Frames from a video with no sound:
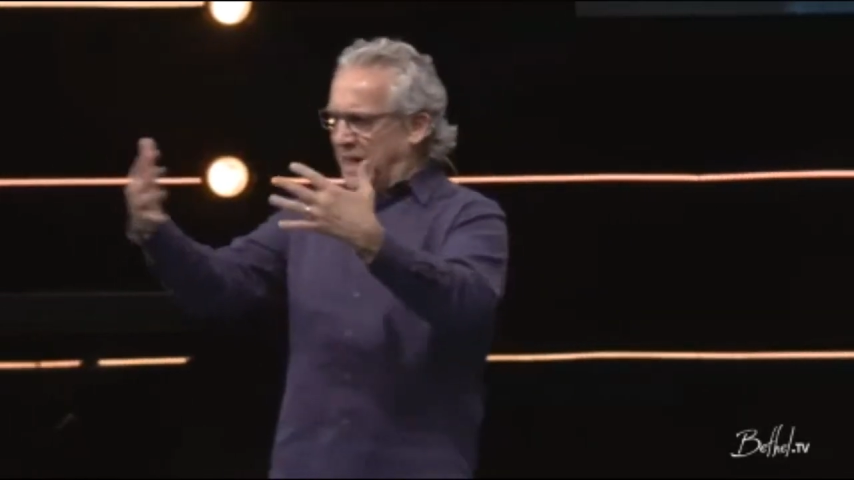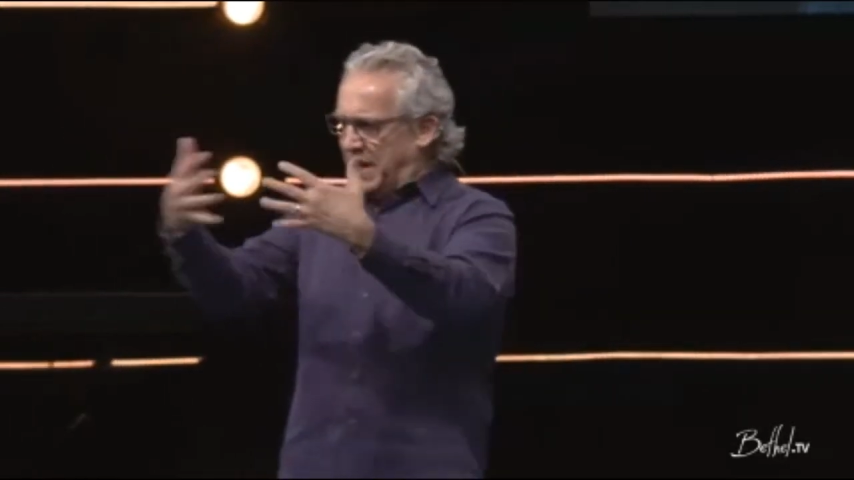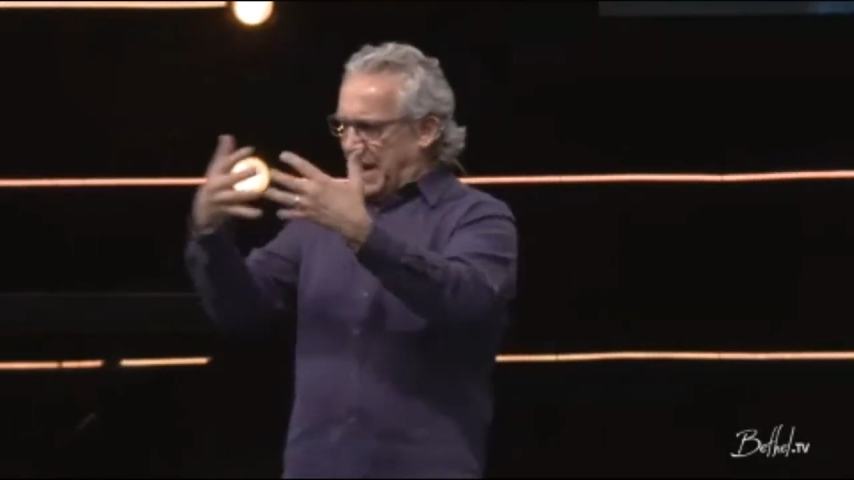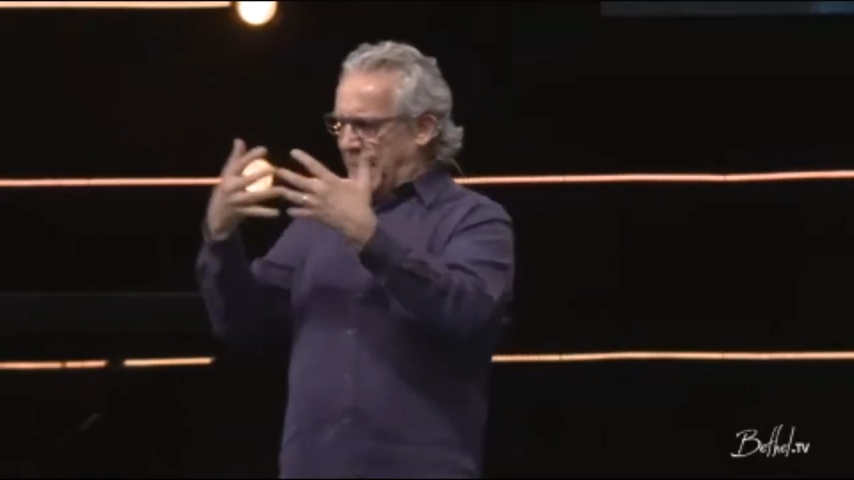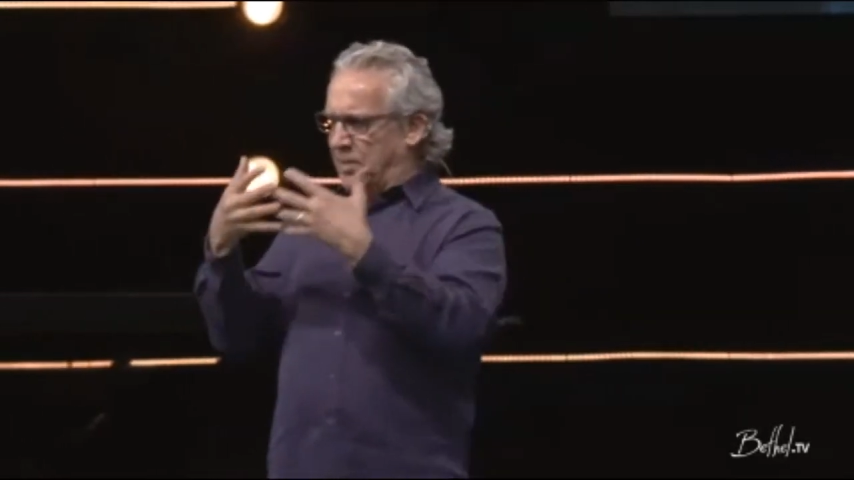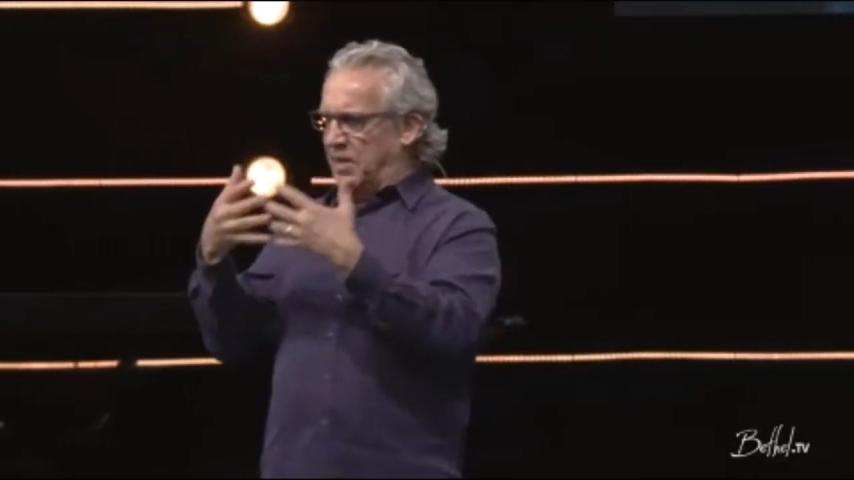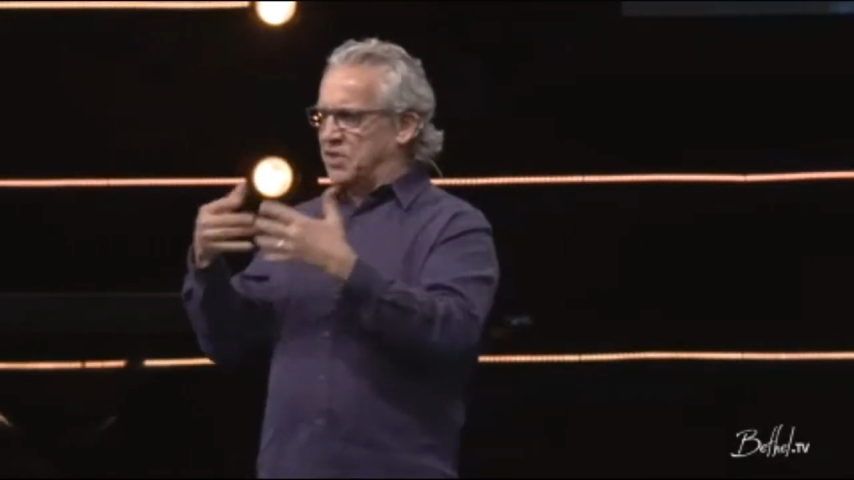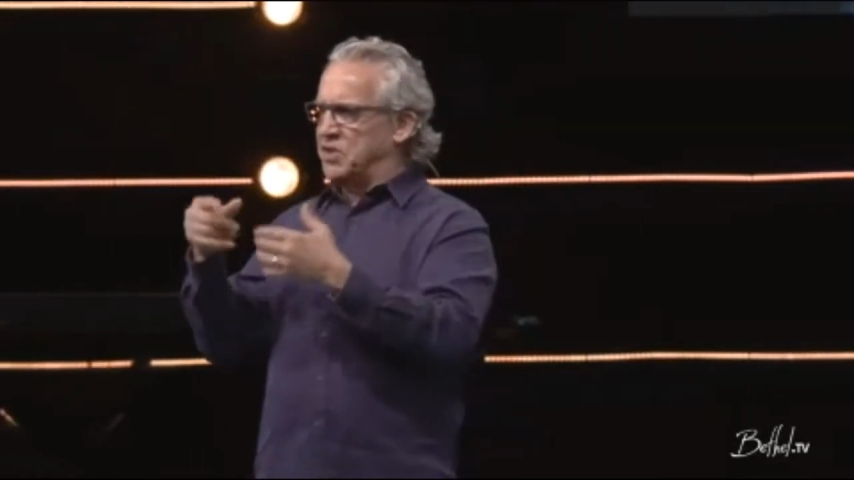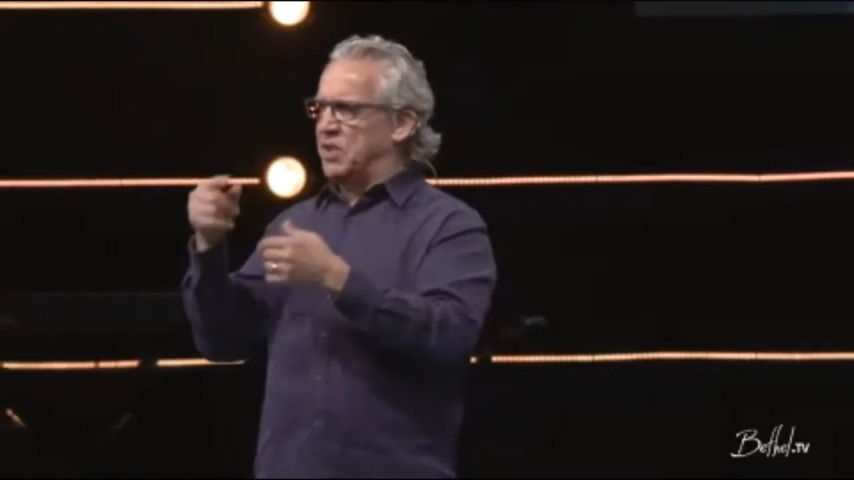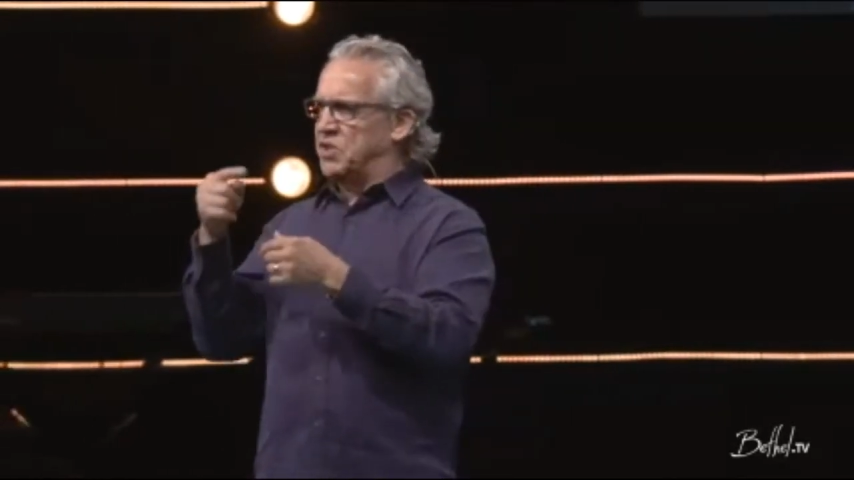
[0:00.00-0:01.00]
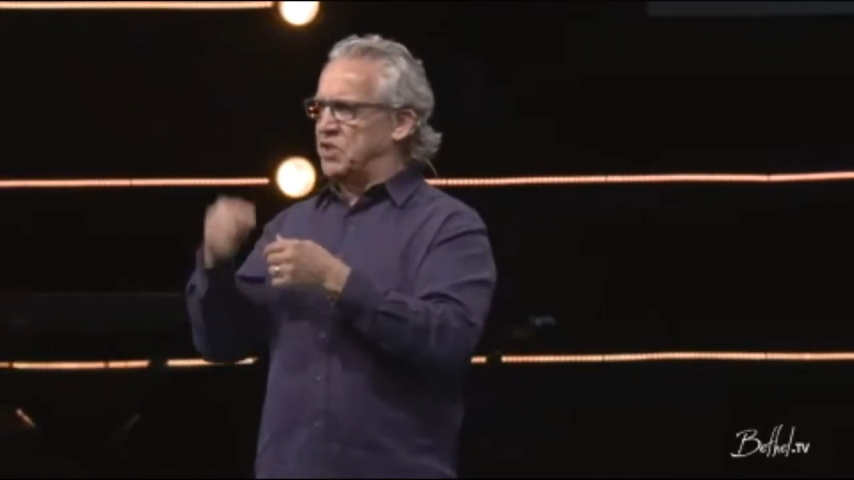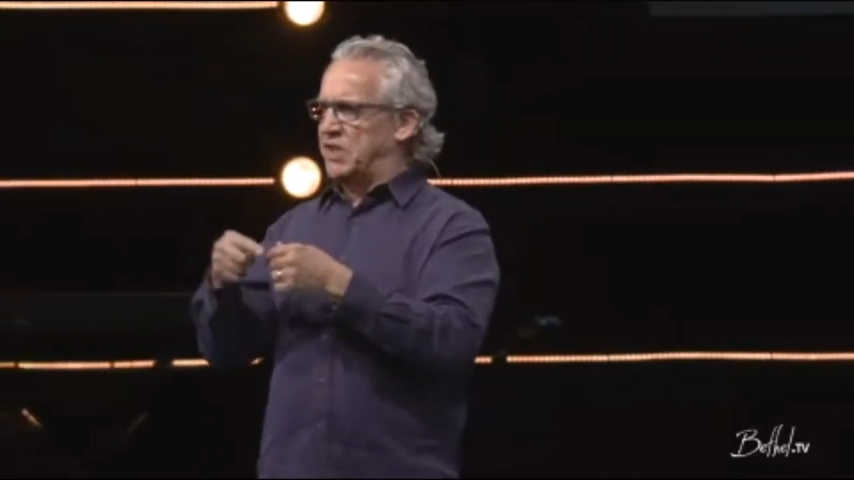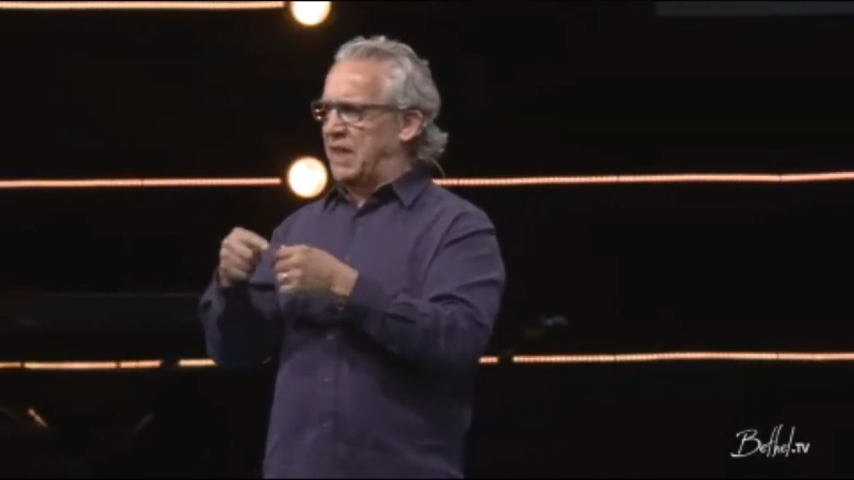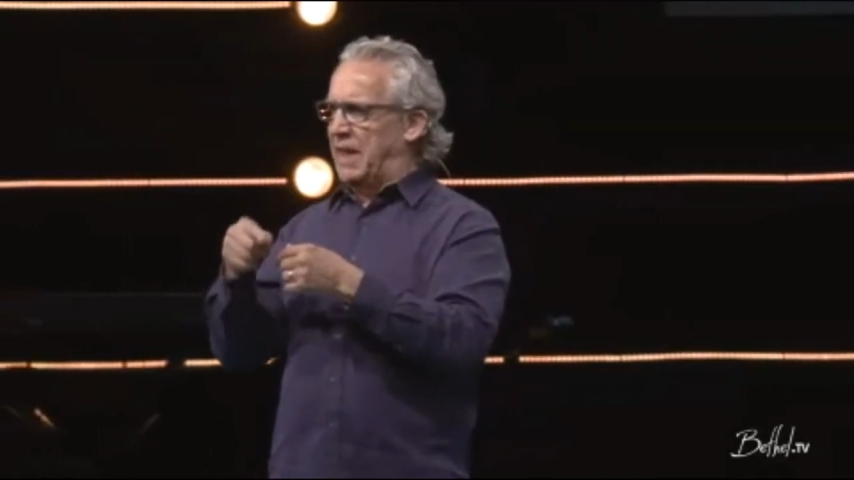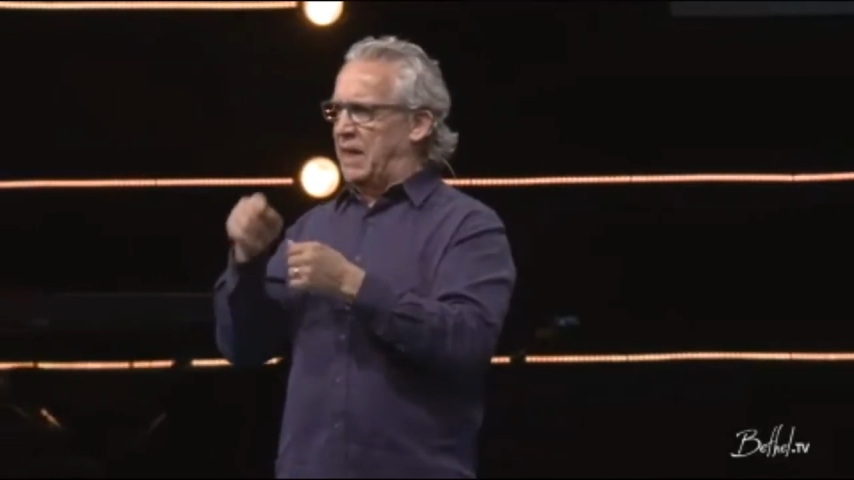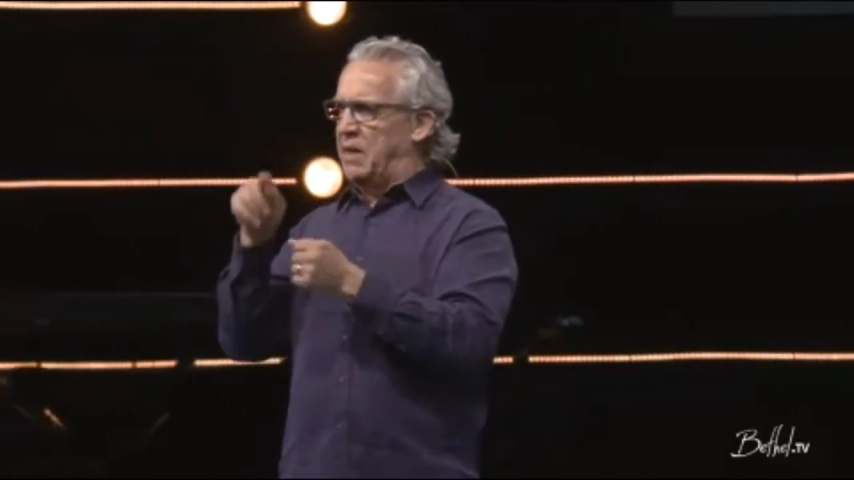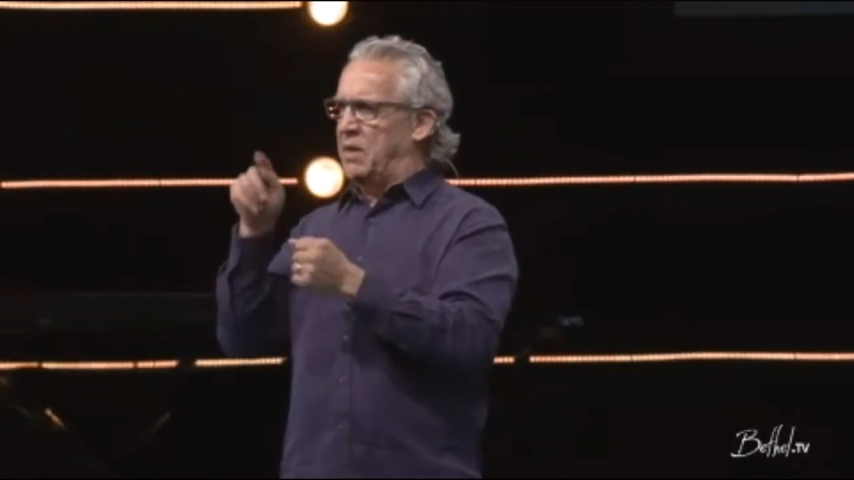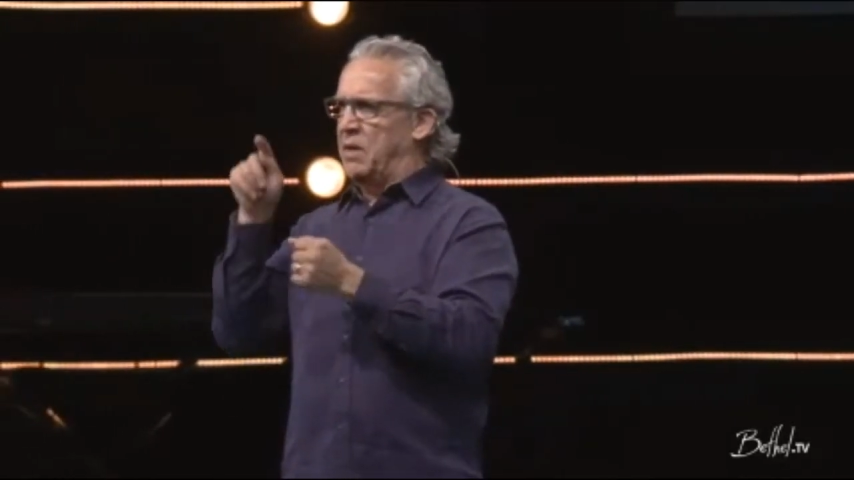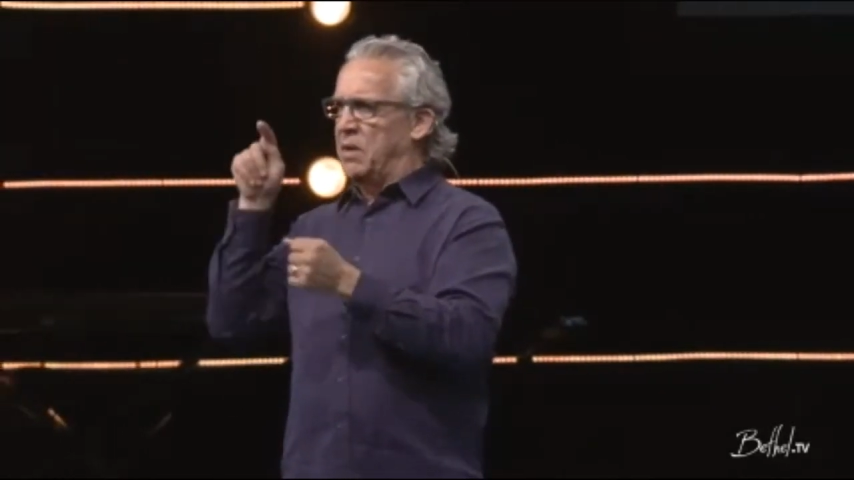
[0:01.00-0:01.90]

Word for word: enable us to see